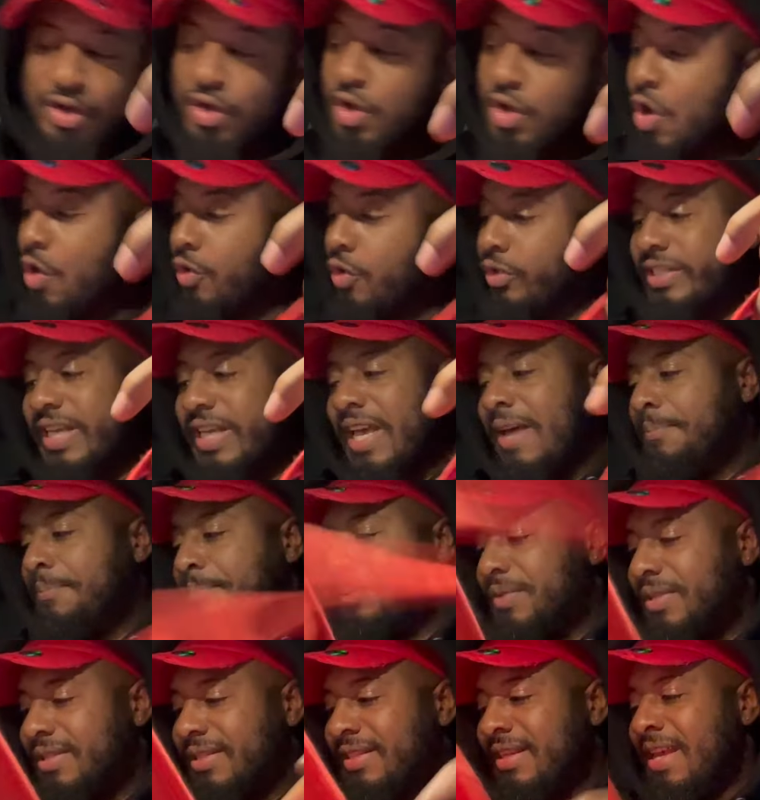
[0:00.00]
No
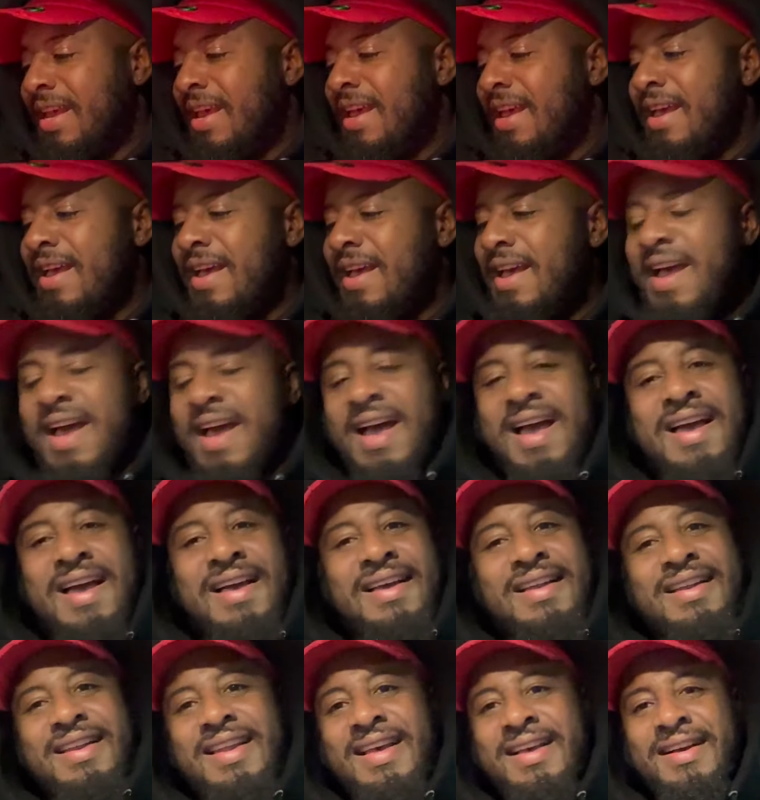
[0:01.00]
tips.
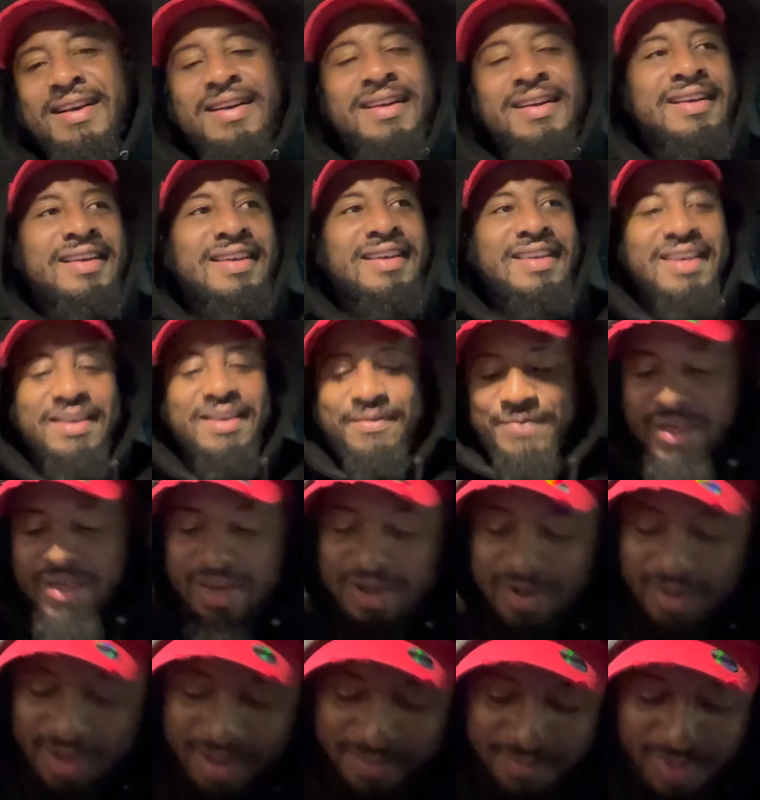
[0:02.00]
Look, even
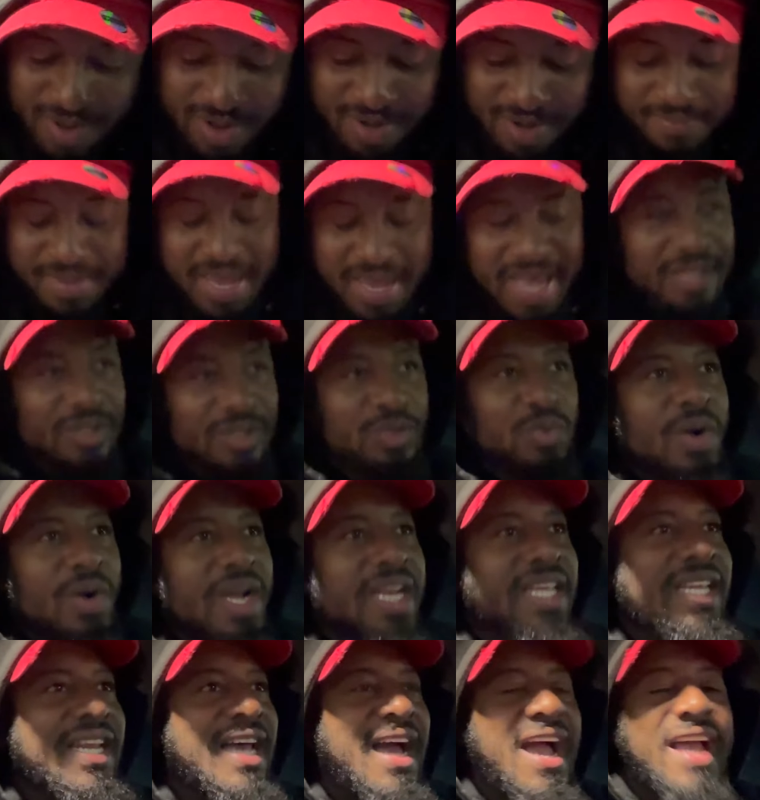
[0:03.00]
though I'm going to make
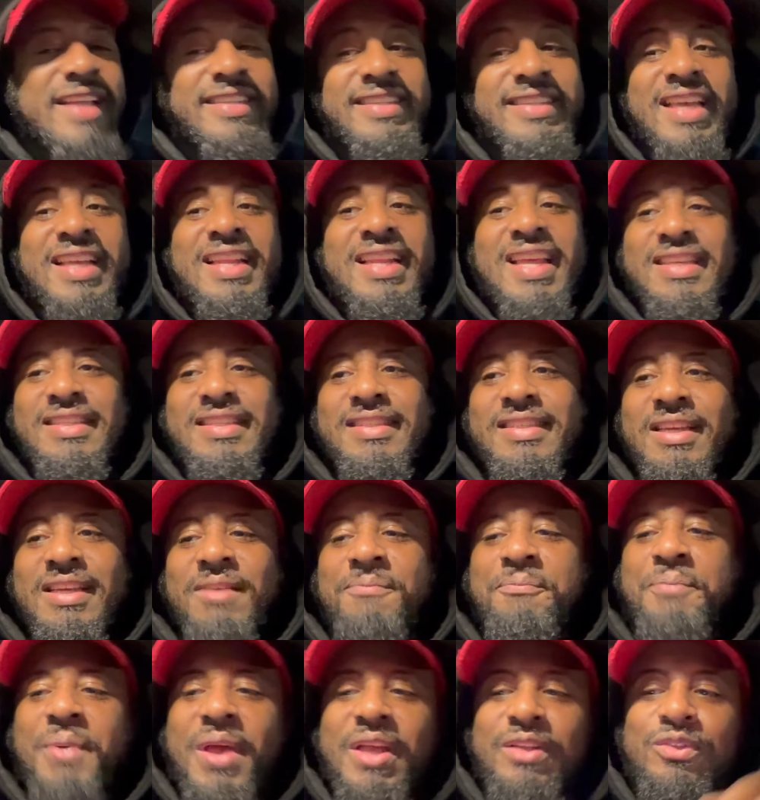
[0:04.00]
29 I think they're still
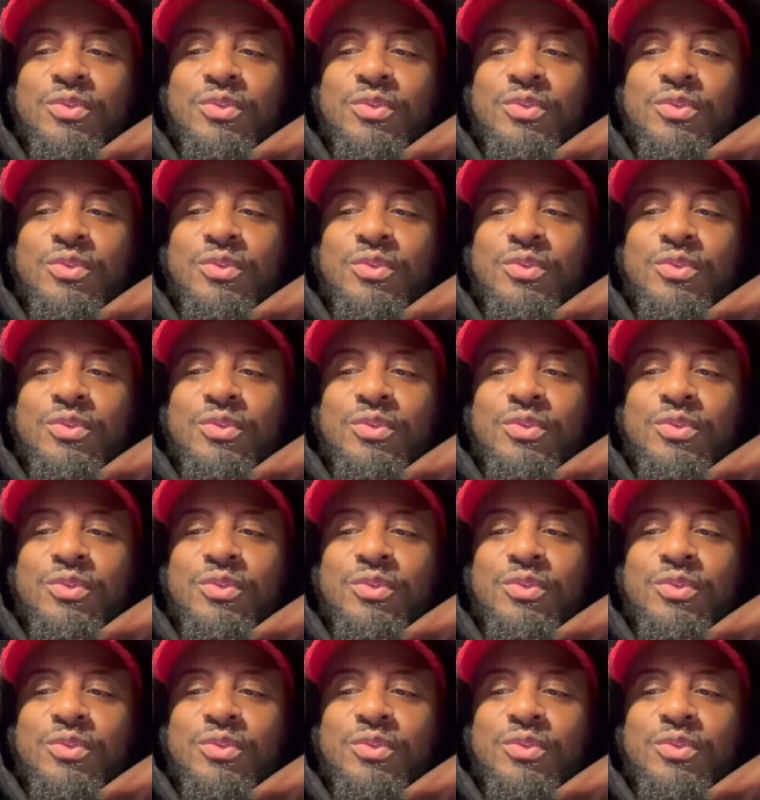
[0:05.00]
paying